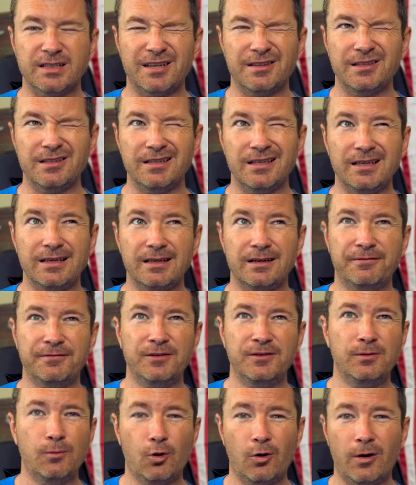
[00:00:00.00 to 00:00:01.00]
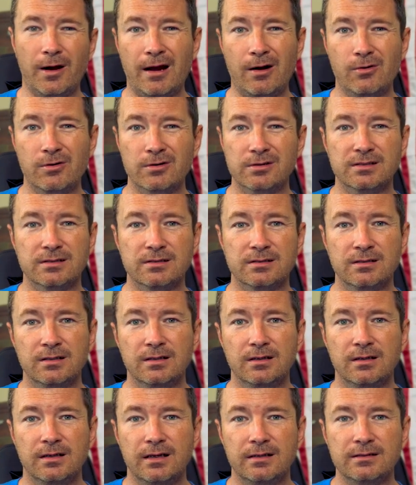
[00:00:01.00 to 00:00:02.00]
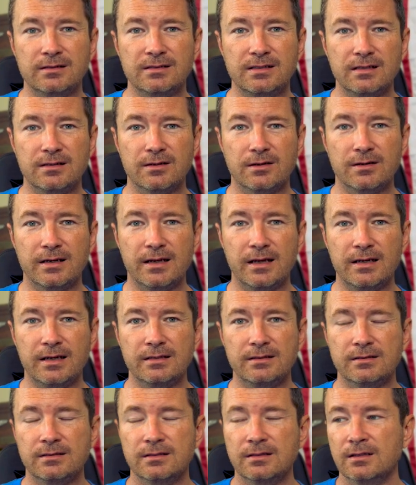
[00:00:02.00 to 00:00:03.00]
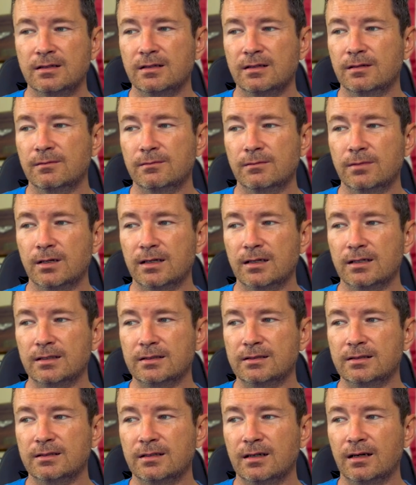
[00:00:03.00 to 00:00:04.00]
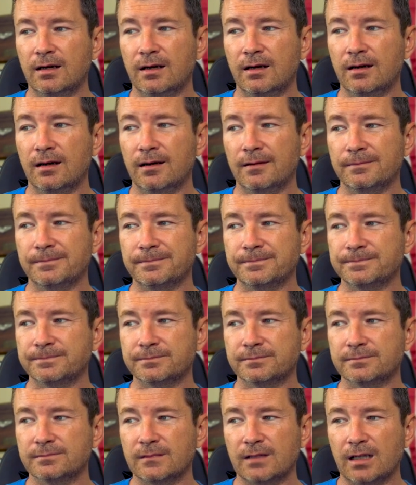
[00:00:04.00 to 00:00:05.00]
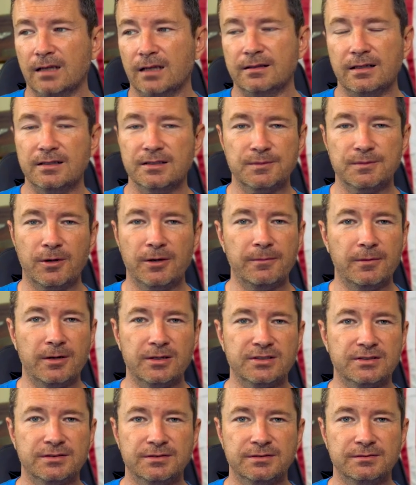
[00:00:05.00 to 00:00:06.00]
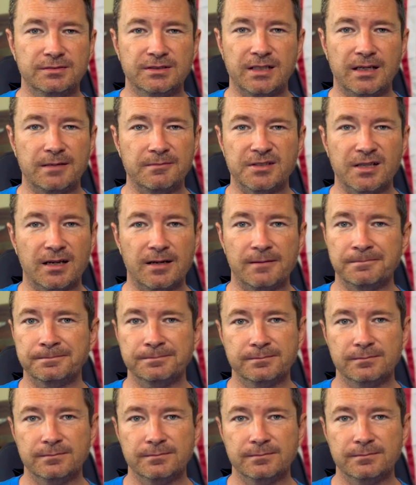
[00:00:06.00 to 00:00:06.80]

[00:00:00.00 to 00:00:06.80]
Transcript: I think they get a few more hours in the T38, but um, I think it's pretty much same, same.